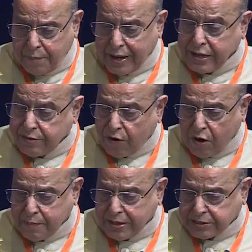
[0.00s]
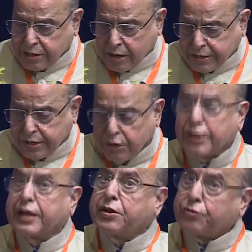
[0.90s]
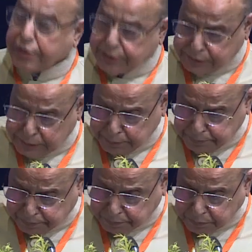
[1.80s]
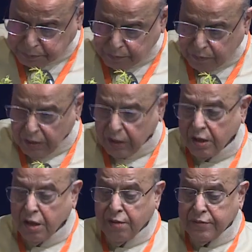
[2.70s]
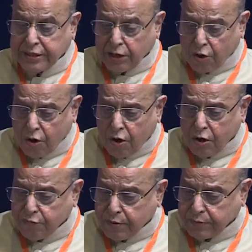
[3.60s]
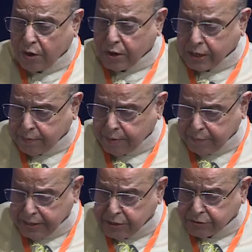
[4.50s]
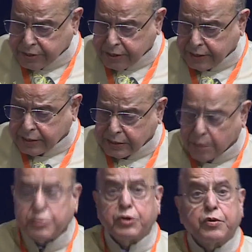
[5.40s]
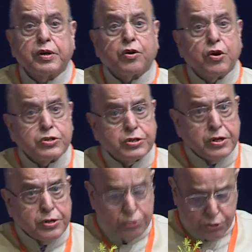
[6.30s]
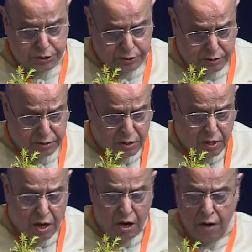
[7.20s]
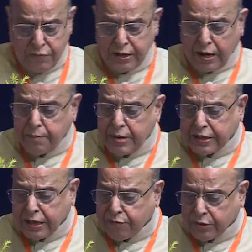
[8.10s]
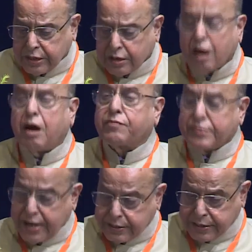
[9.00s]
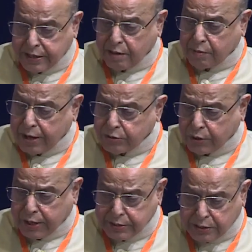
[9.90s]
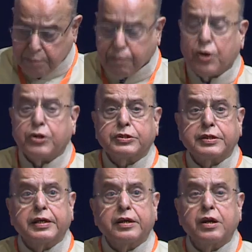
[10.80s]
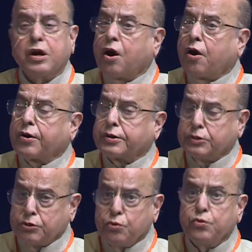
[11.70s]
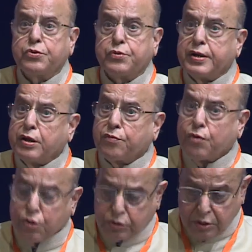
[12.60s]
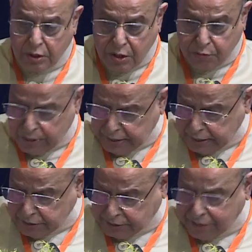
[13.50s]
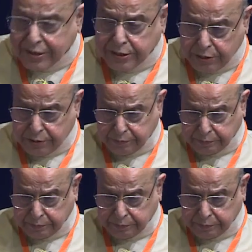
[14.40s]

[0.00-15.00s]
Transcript: my involvement started during his regime with a call from the Honorable Minister and the subsequent constitution of the Committee for the Draft National Education Policy on June 24, 2017.